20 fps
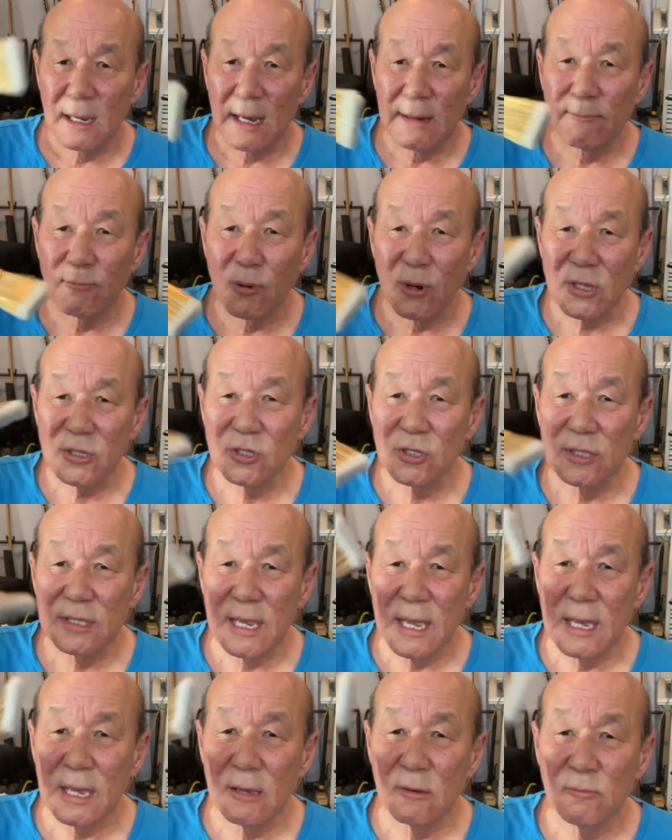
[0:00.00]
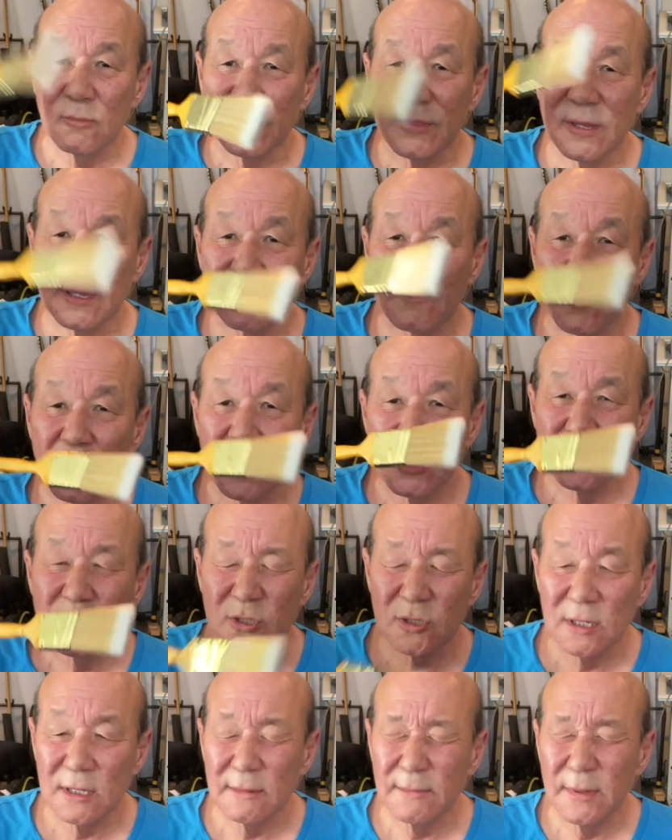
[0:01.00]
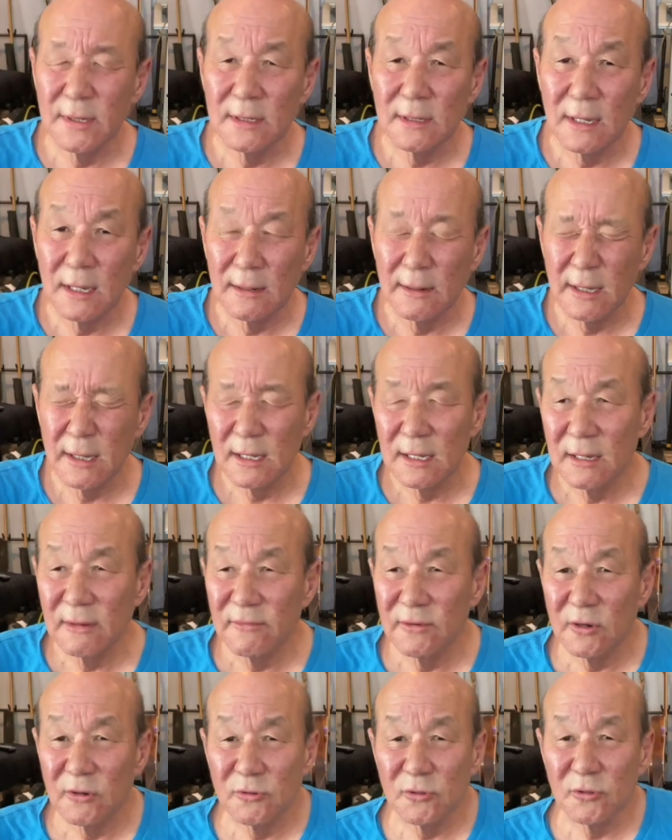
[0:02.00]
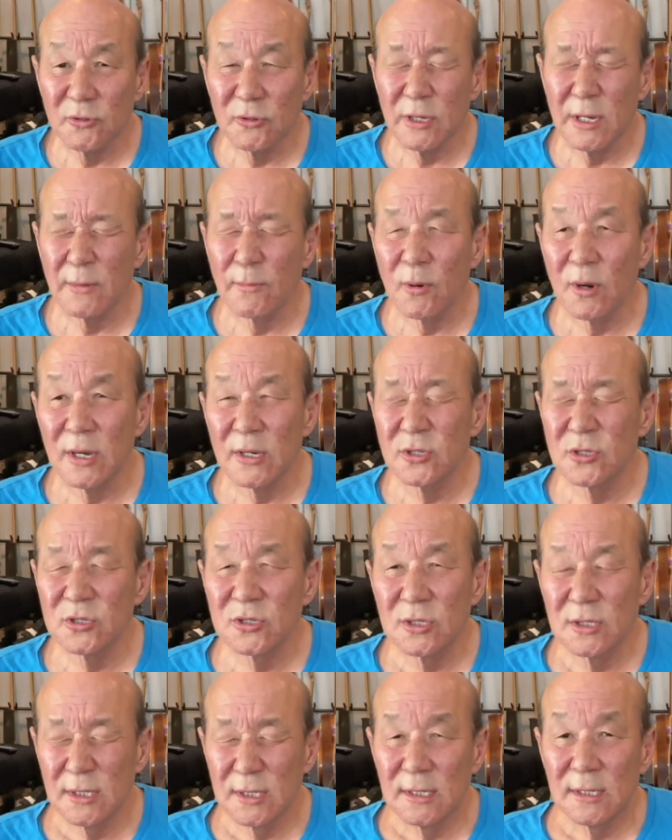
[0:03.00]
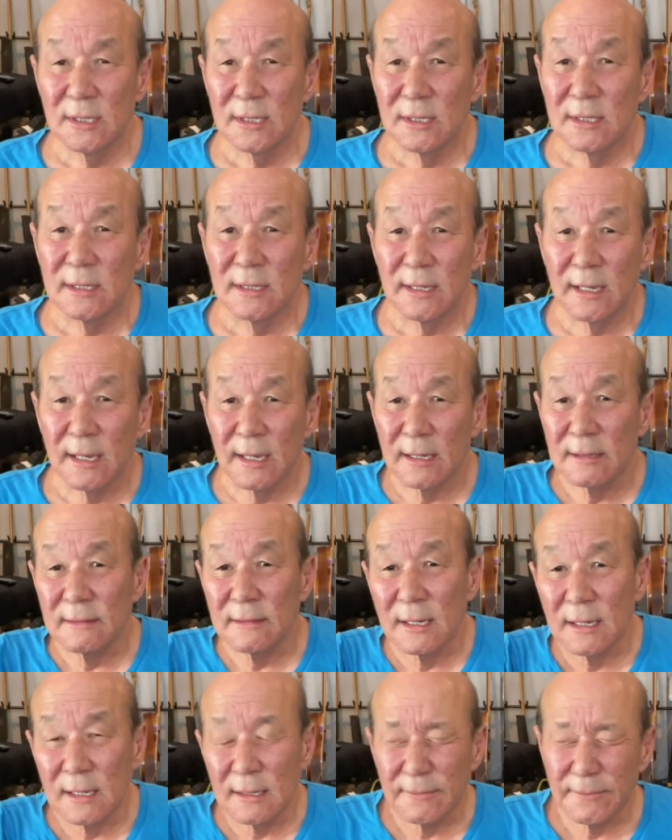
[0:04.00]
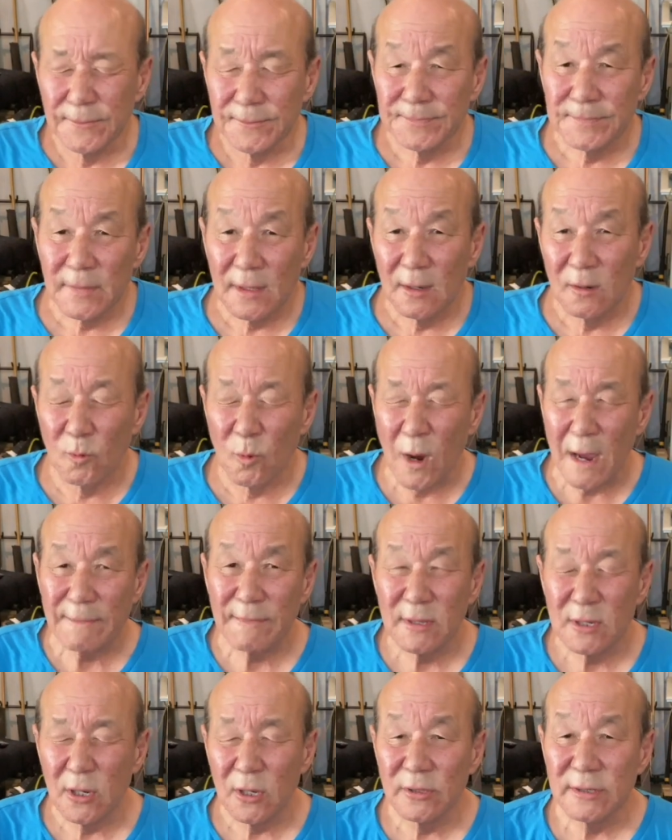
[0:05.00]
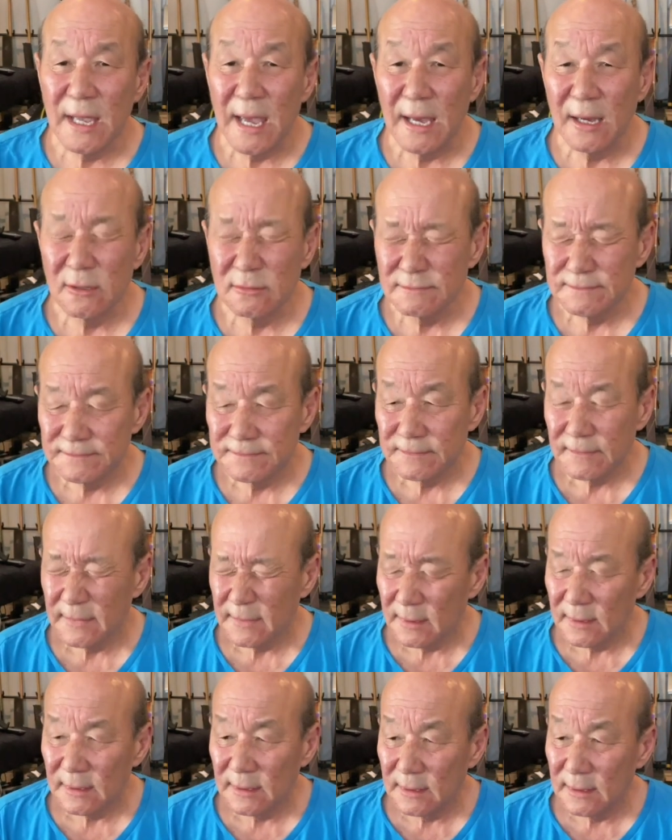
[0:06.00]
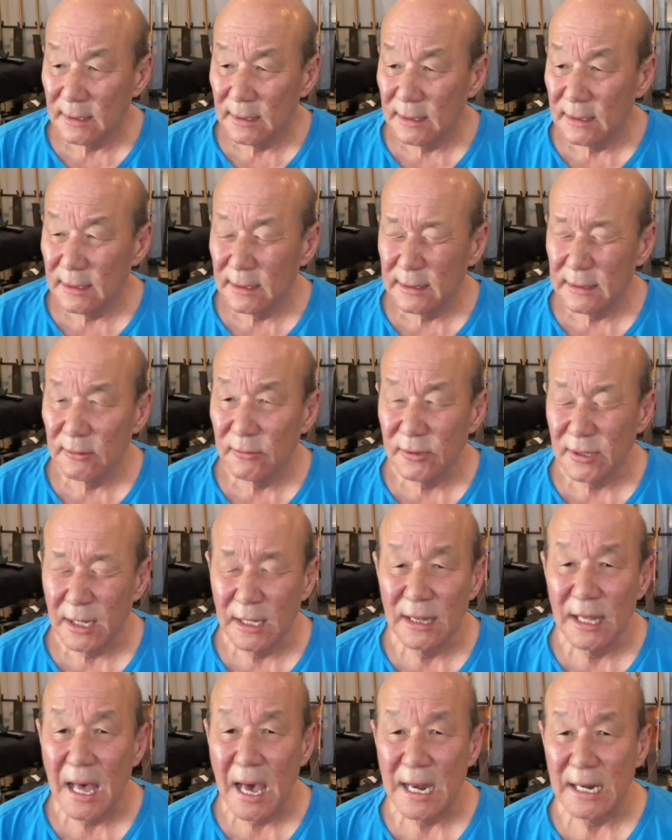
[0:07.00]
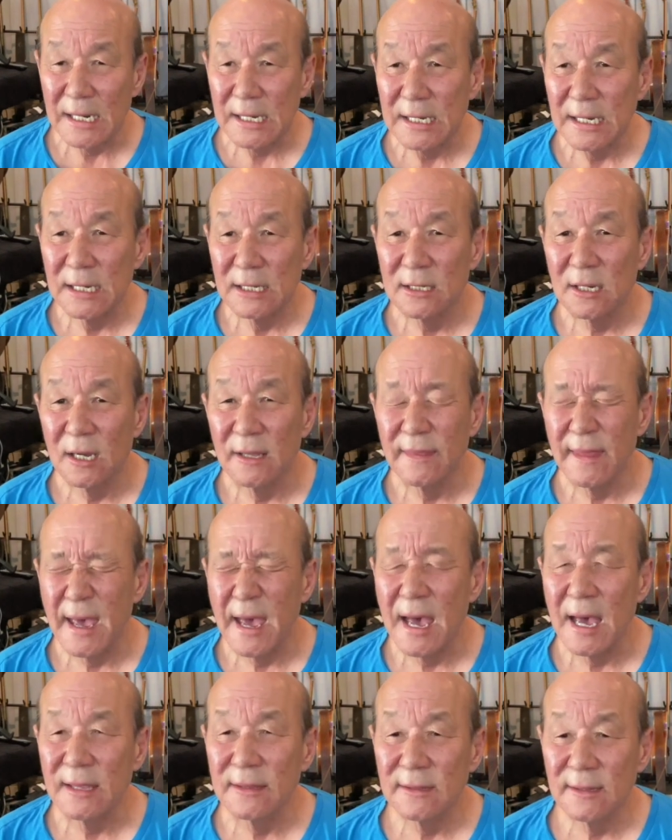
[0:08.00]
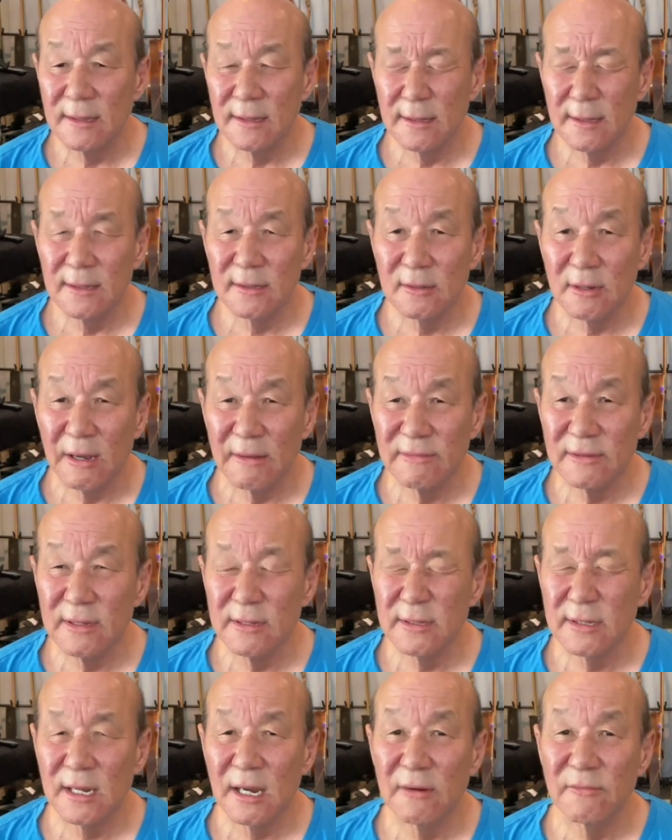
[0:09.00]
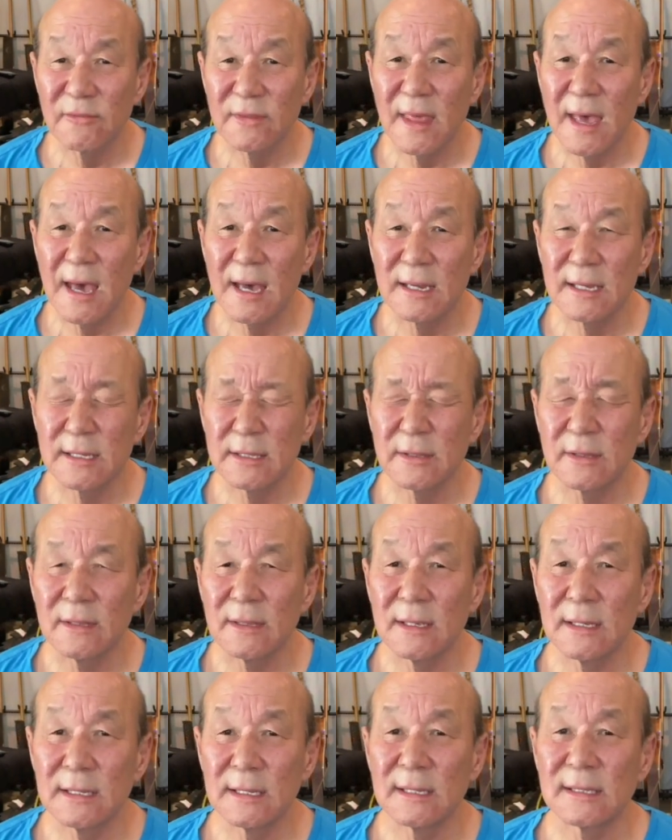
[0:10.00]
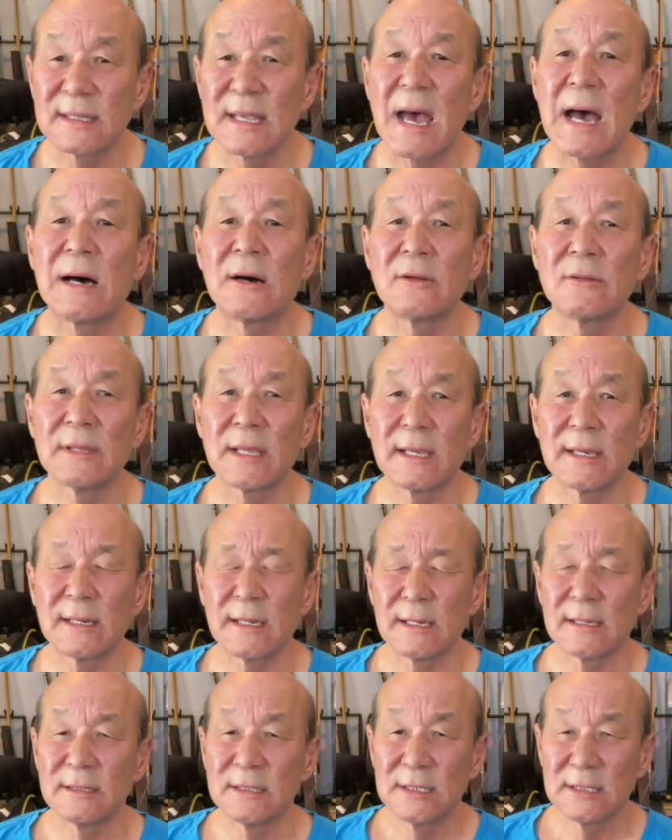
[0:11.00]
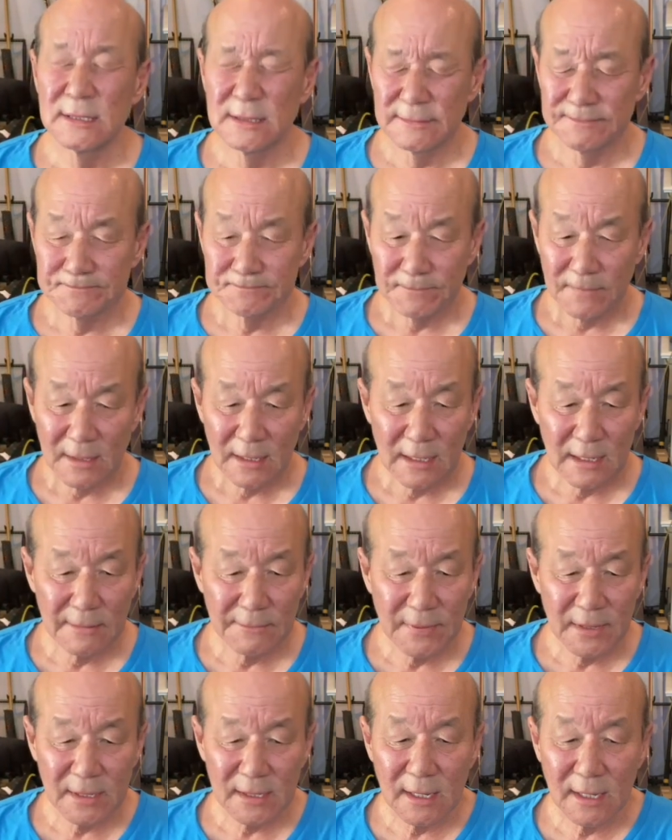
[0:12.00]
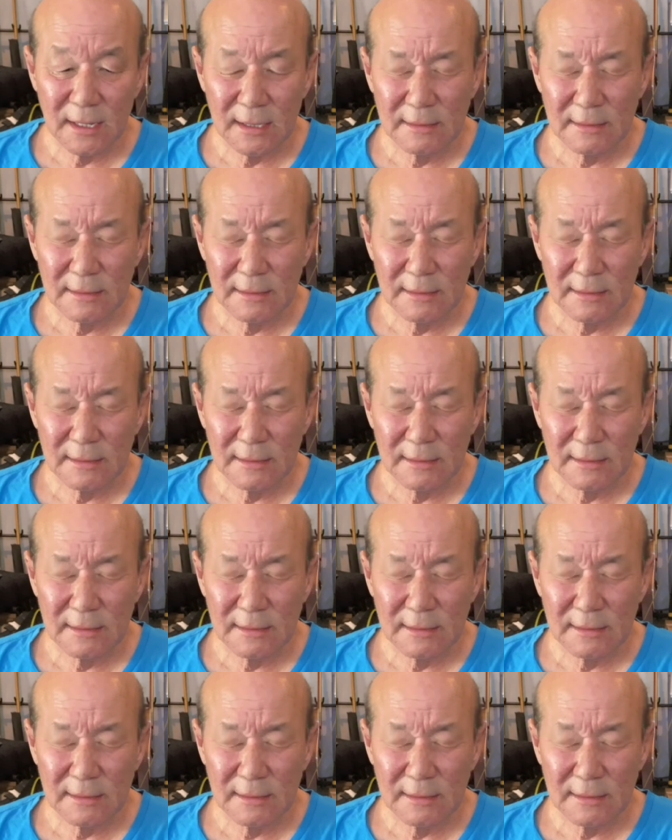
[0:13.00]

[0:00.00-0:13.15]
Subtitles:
brushed it down with this brush and a big, heavier duty brush, and wiped it all down. There was a lot of gunk on that. So I've since covered that in a towel and a big,